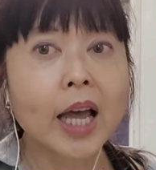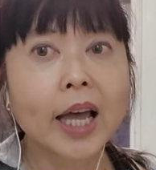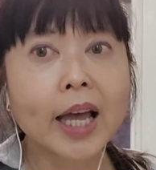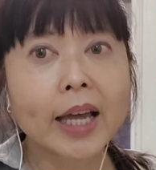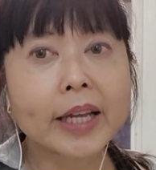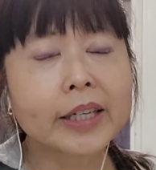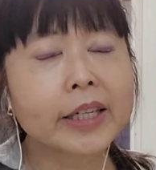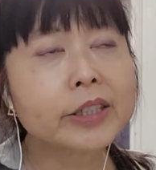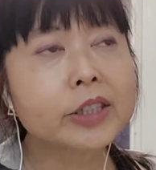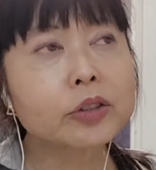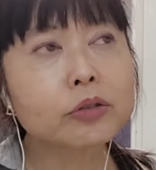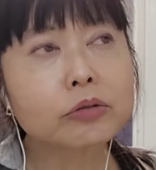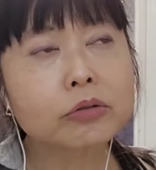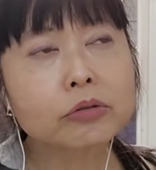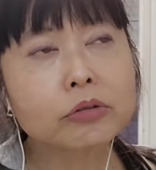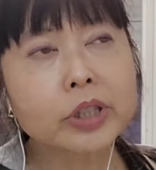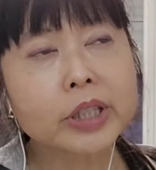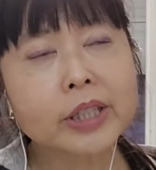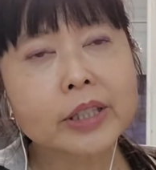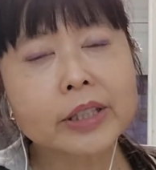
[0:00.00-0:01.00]
And it's
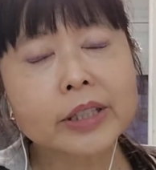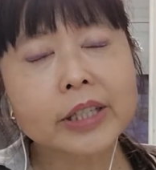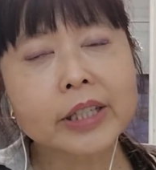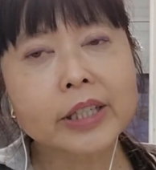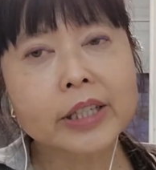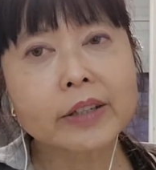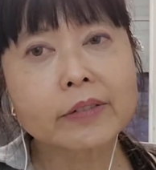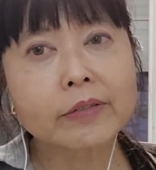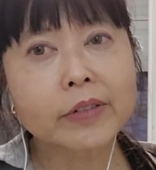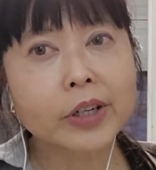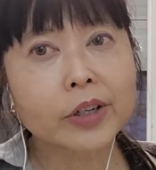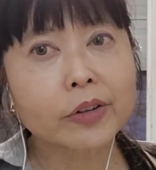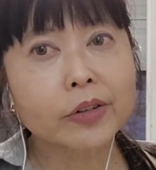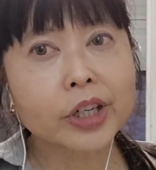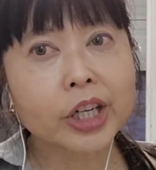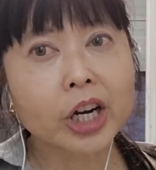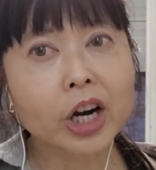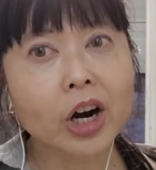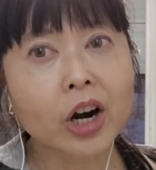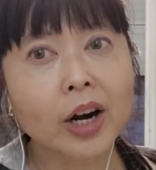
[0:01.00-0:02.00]
really
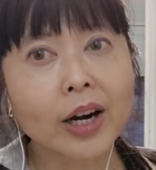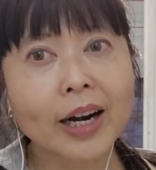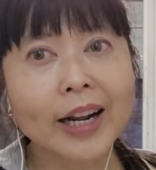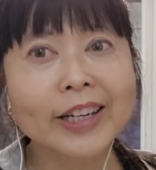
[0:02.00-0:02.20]
very hard.